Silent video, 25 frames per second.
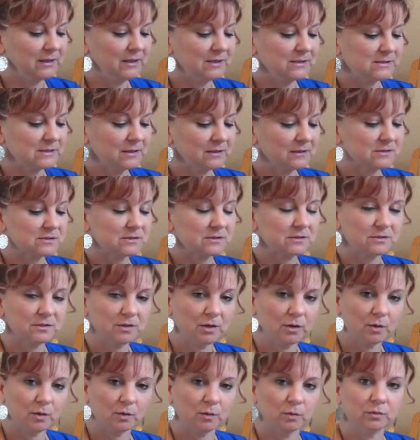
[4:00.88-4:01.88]
He tells the
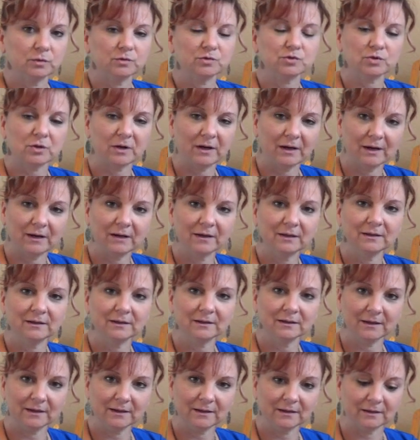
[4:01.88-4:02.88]
Toad, try
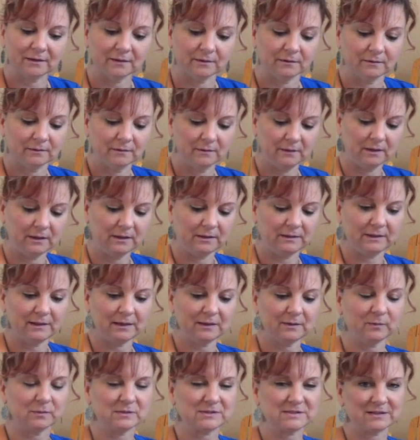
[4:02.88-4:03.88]
again. And
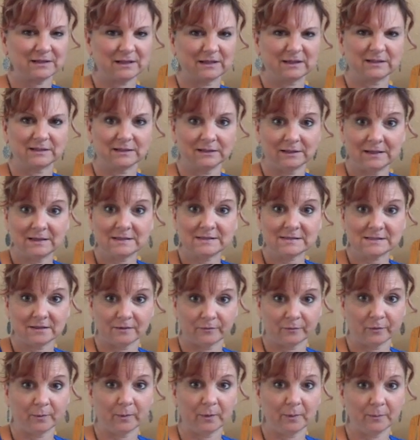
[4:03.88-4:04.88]
that was like the lesson,
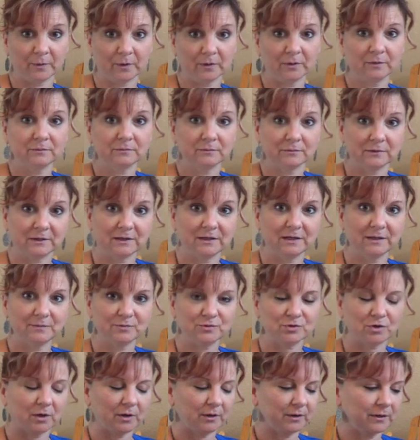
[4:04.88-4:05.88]
remember? To keep
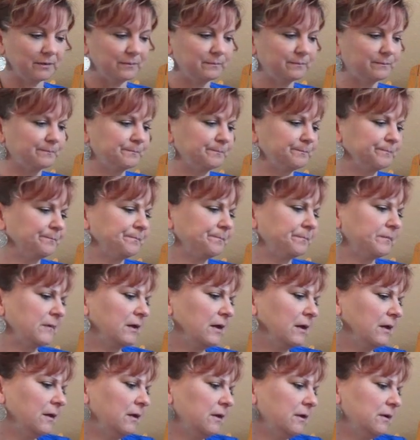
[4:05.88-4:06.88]
trying.
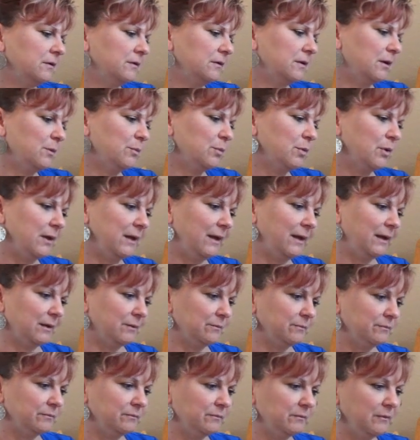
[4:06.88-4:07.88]
Number
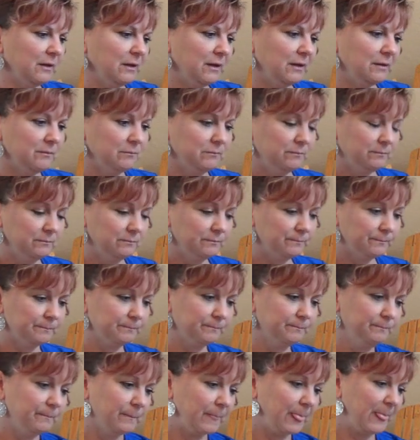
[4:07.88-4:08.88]
8.
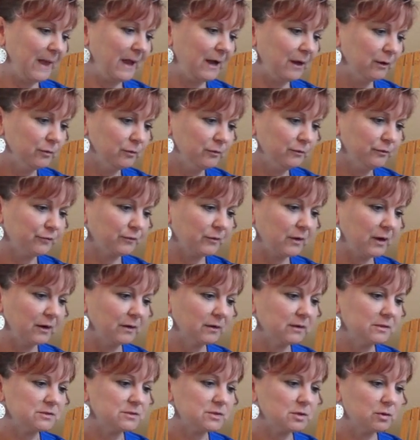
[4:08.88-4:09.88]
How do
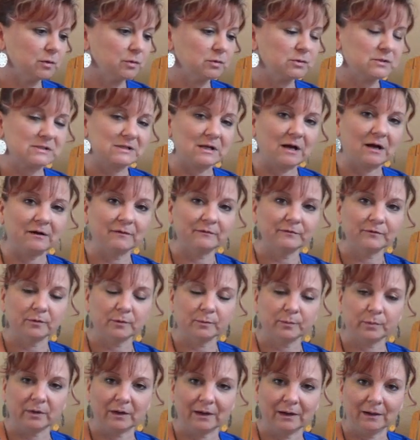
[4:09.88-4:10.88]
Frog and Toad solve their
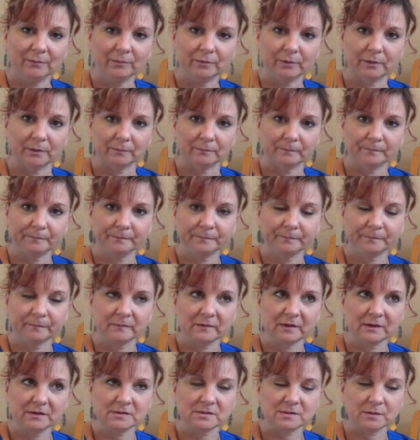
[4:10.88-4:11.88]
problem?
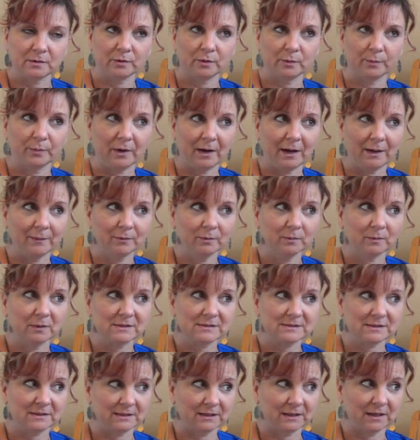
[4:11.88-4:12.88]
So the problem
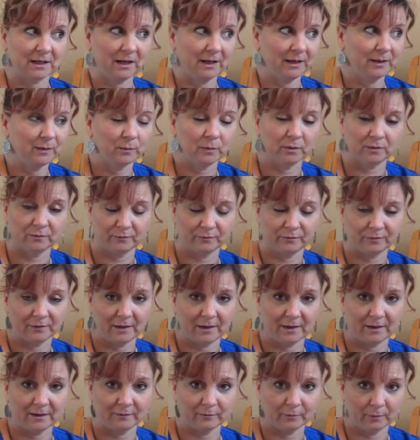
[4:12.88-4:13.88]
was that the kite wouldn't
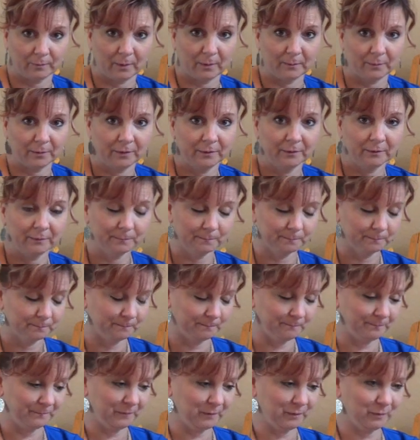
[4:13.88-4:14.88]
fly, remember?
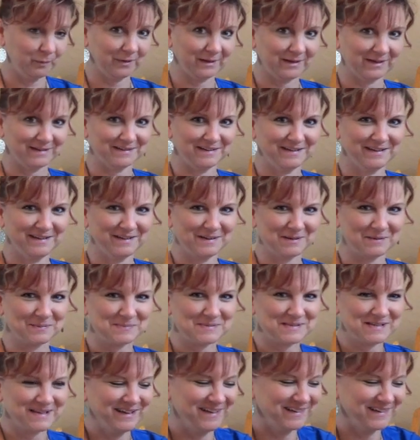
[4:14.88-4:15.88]
Oh, I got the hiccups.